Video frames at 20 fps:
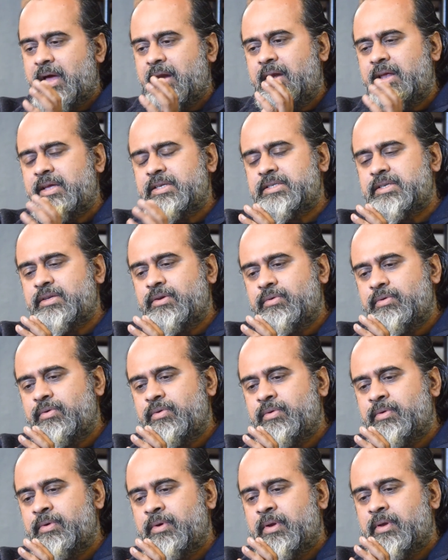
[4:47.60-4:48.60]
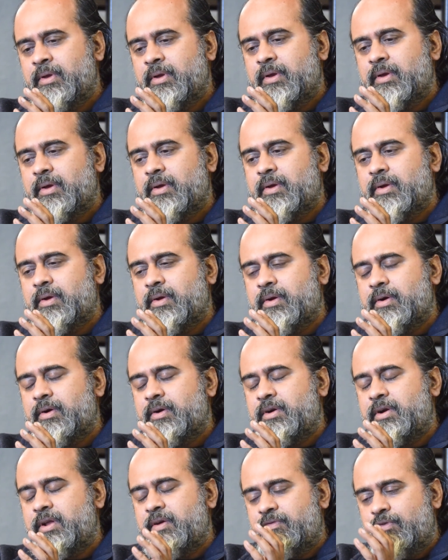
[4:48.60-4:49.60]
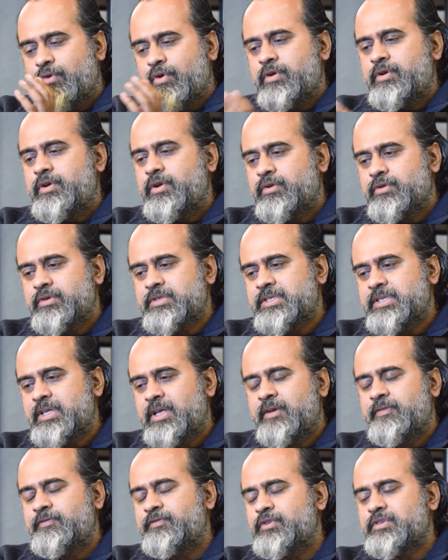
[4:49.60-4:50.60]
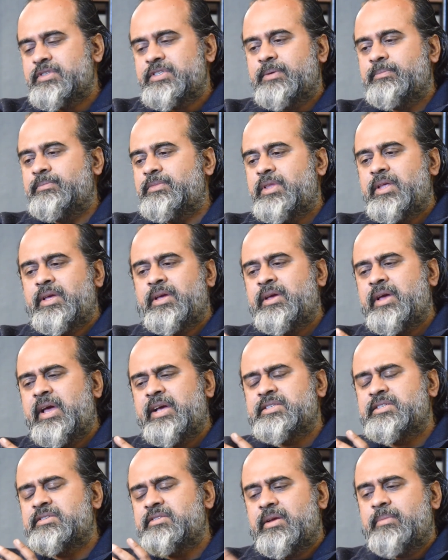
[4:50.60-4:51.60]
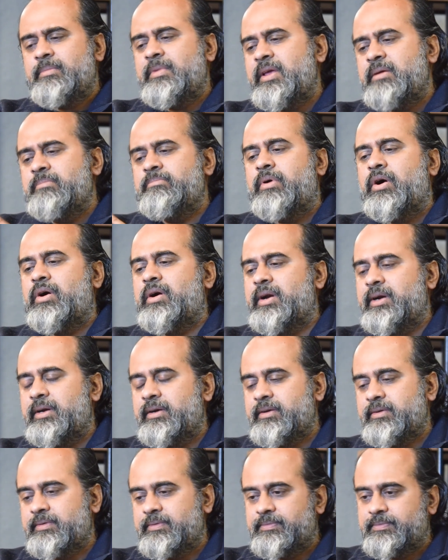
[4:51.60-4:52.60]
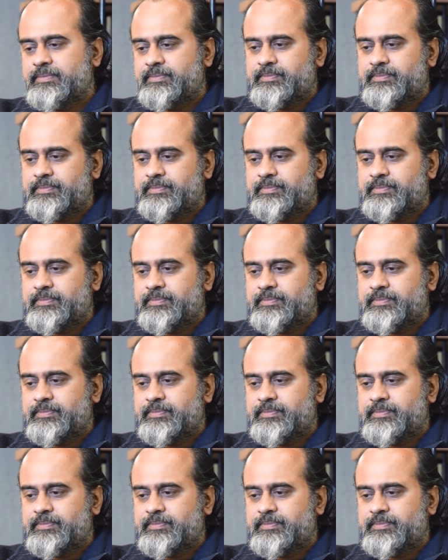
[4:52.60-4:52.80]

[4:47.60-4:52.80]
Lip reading: unless you devote yourself to something extremely important.